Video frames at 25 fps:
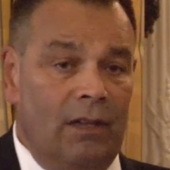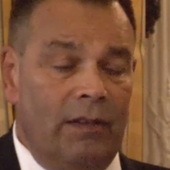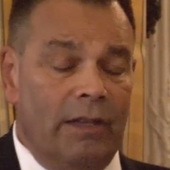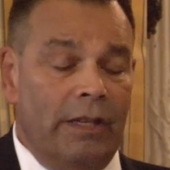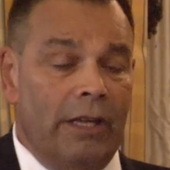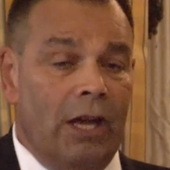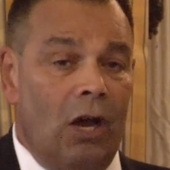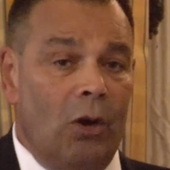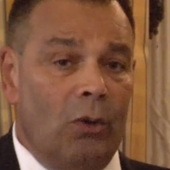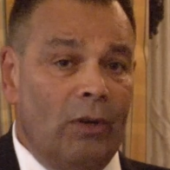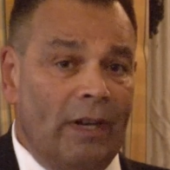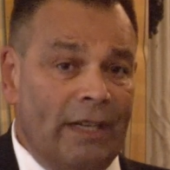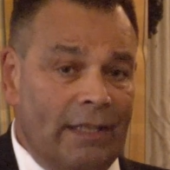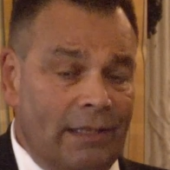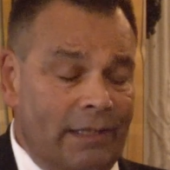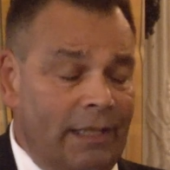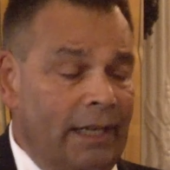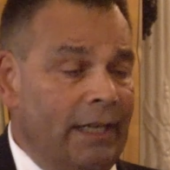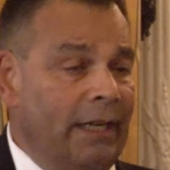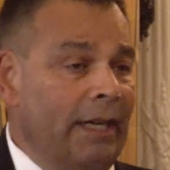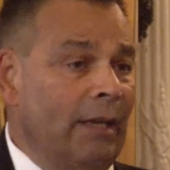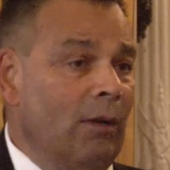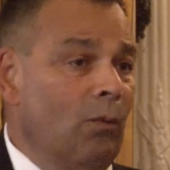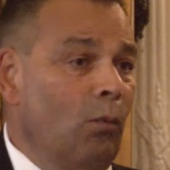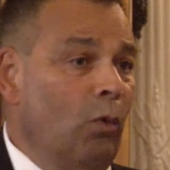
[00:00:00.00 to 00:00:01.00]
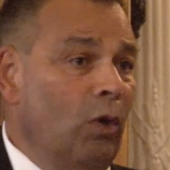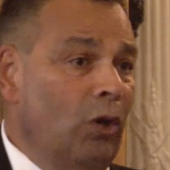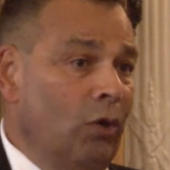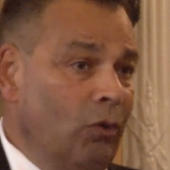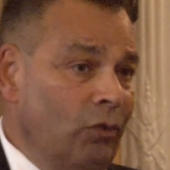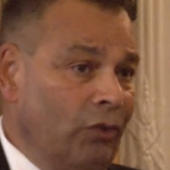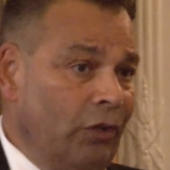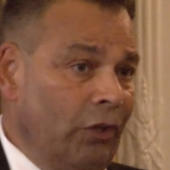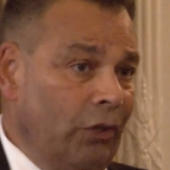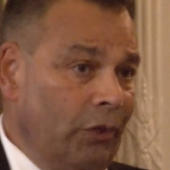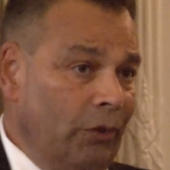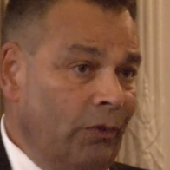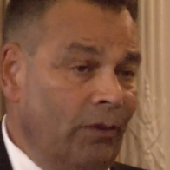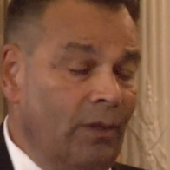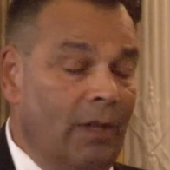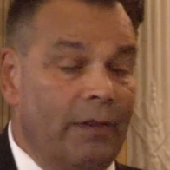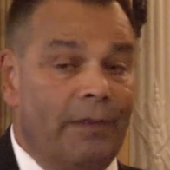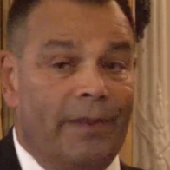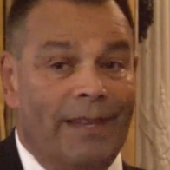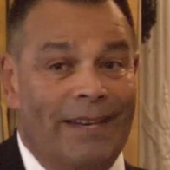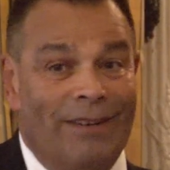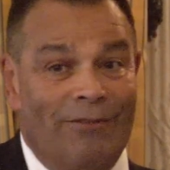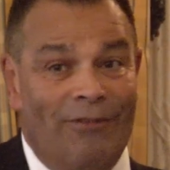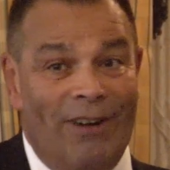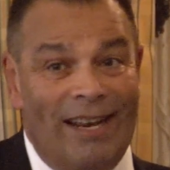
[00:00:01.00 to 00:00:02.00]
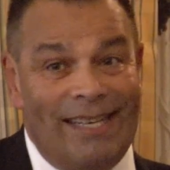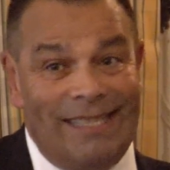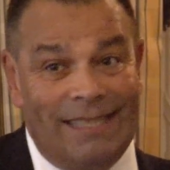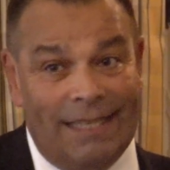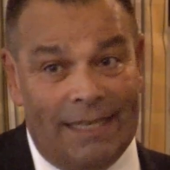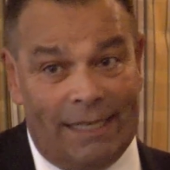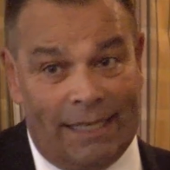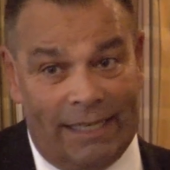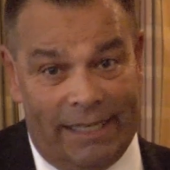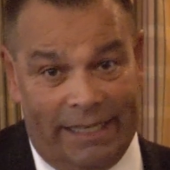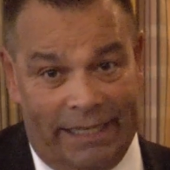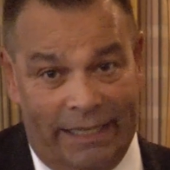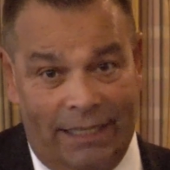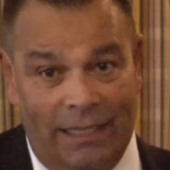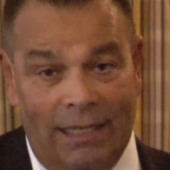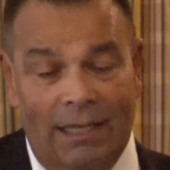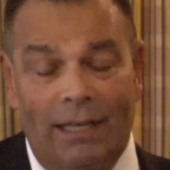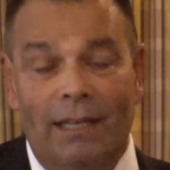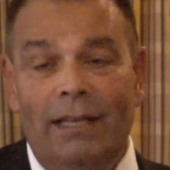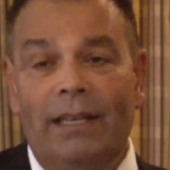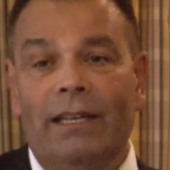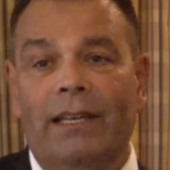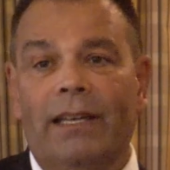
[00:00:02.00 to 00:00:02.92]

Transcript: The only thing that it will do, theoretically,